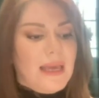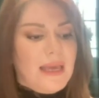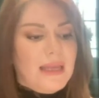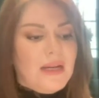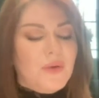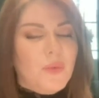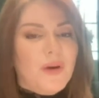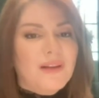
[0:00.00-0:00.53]

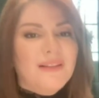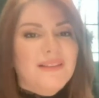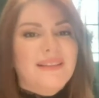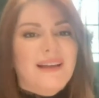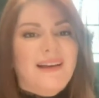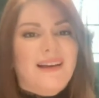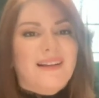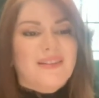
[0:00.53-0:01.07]
And I wanted
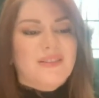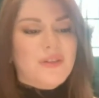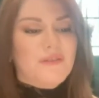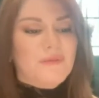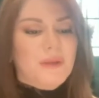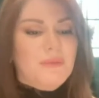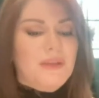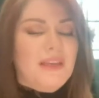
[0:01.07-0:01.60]
to sort
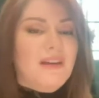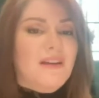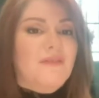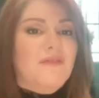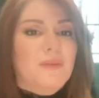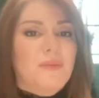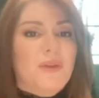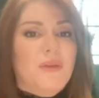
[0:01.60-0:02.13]
of maybe hear
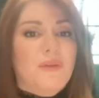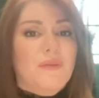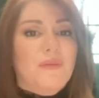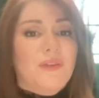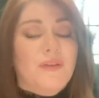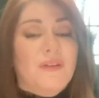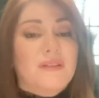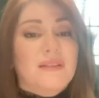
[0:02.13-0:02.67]
from you
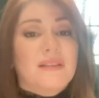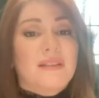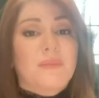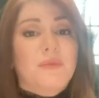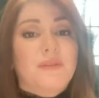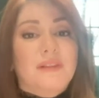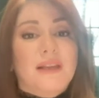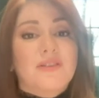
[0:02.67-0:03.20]
if you could
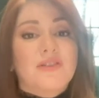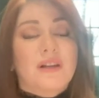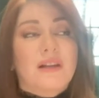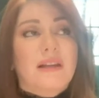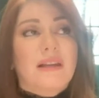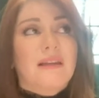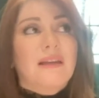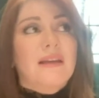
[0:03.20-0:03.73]
see
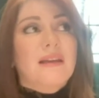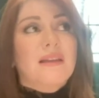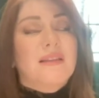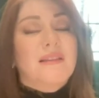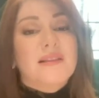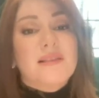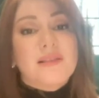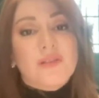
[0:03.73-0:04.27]
potentially
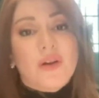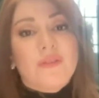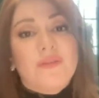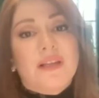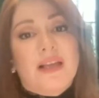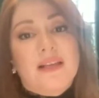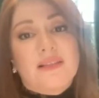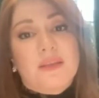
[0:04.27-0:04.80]
this
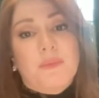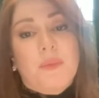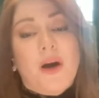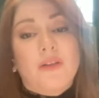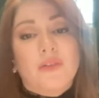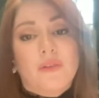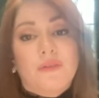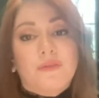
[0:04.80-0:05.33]
serving as a
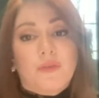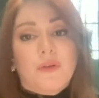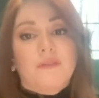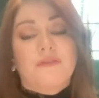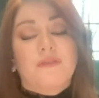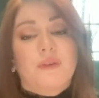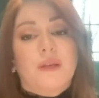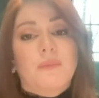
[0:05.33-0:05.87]
model for
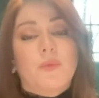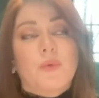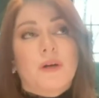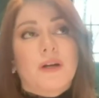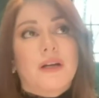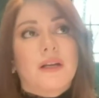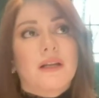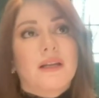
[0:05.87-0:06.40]
a
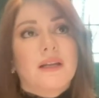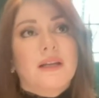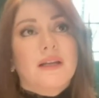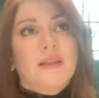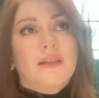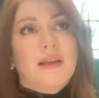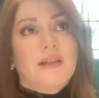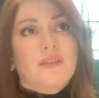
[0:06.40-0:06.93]
framework
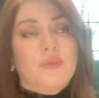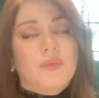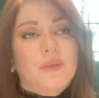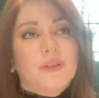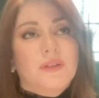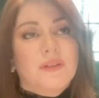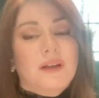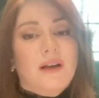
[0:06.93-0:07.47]
that
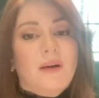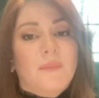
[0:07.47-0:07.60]
would